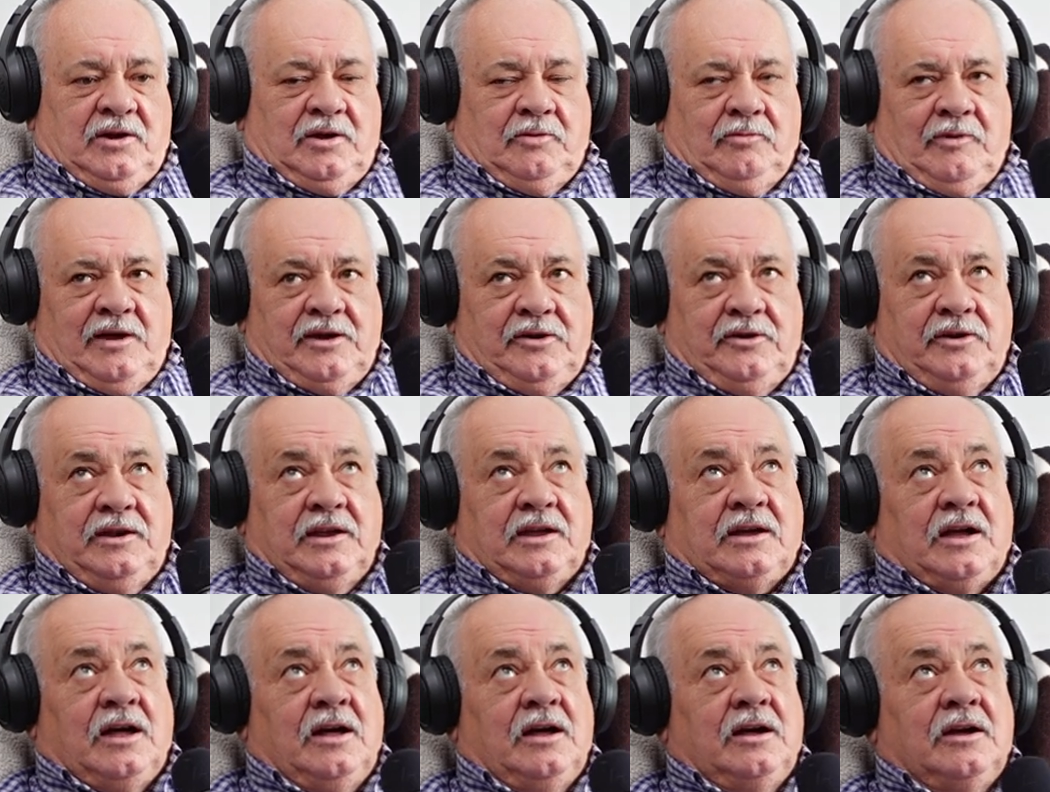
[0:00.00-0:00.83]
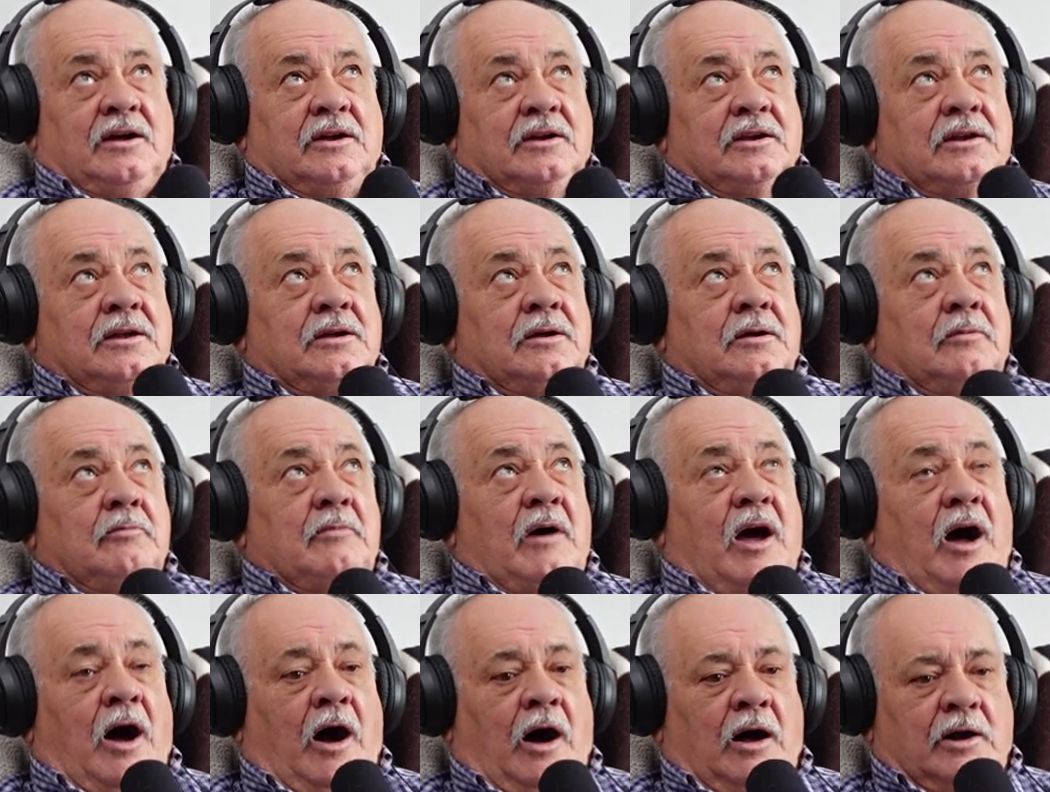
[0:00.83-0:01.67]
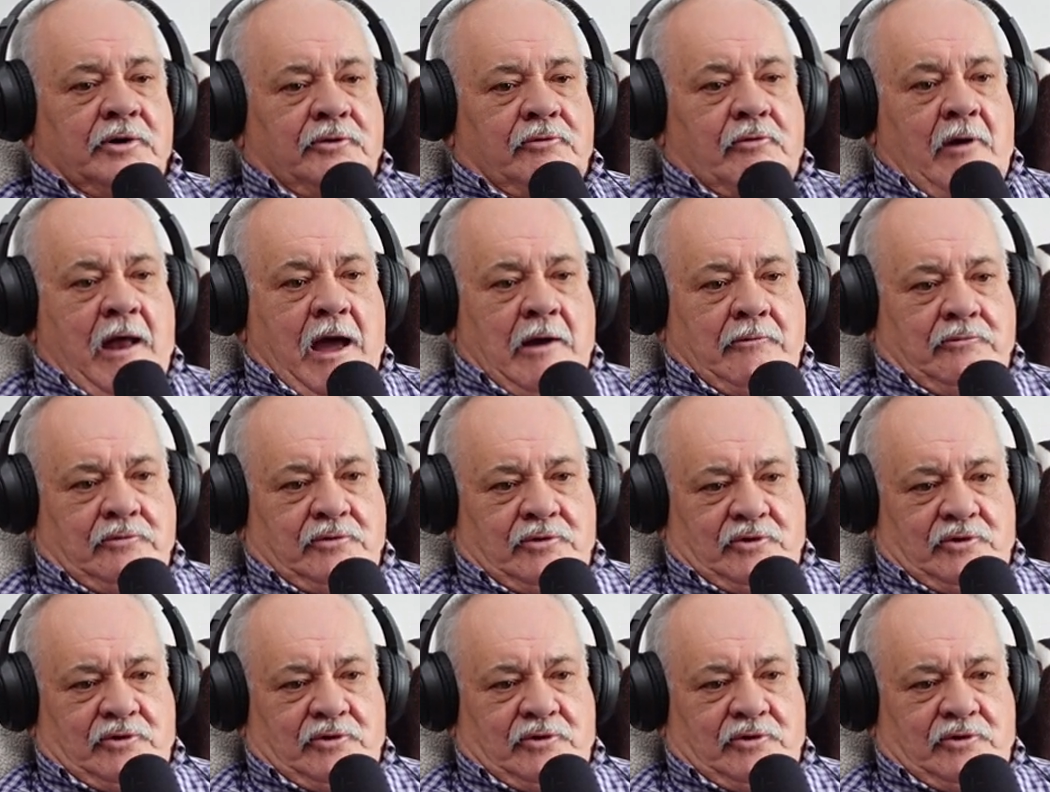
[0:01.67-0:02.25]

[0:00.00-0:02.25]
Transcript: What did they call it? En route